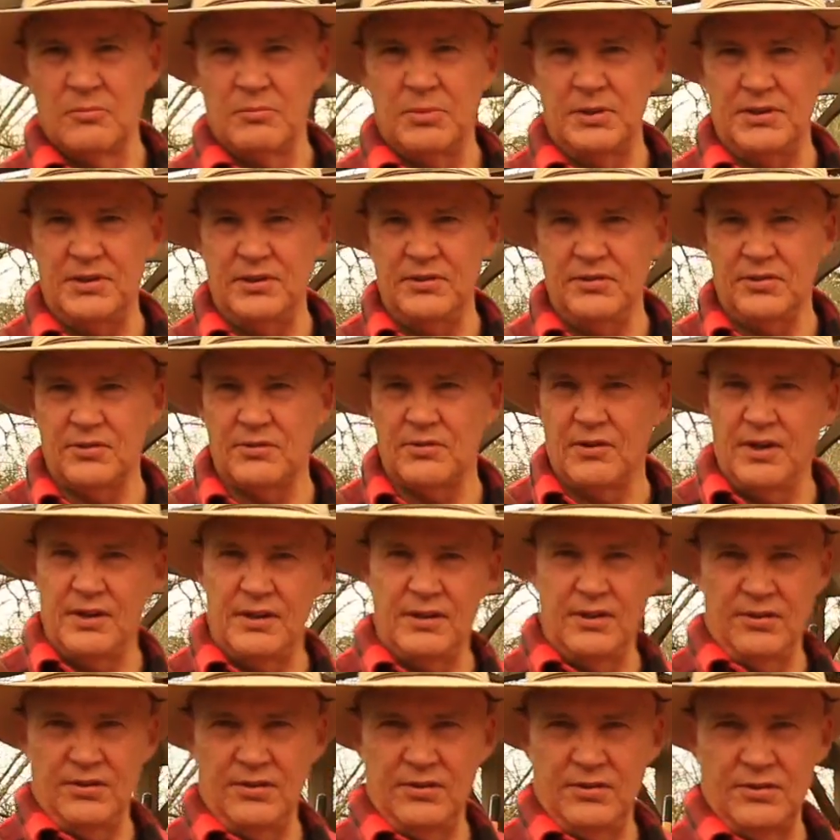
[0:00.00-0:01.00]
But this
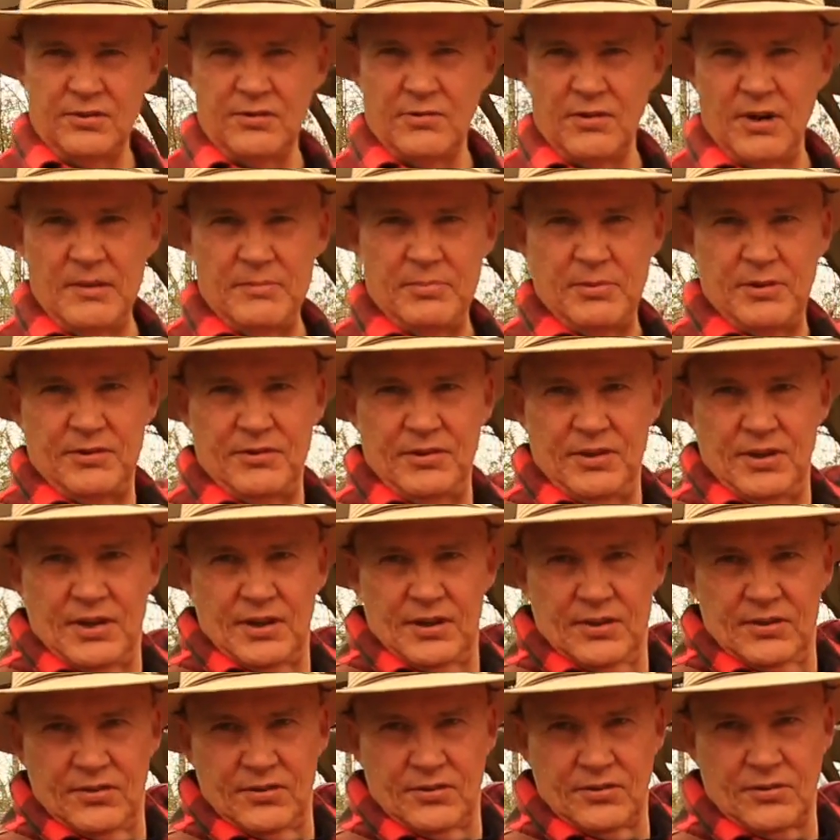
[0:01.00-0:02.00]
is great because you
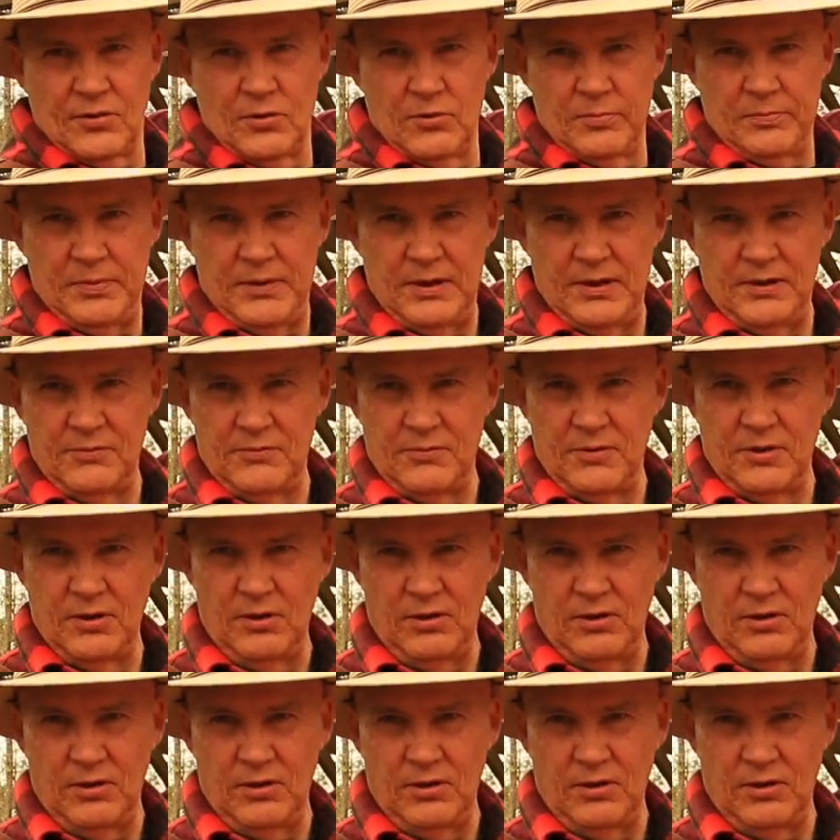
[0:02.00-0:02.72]
can scoop in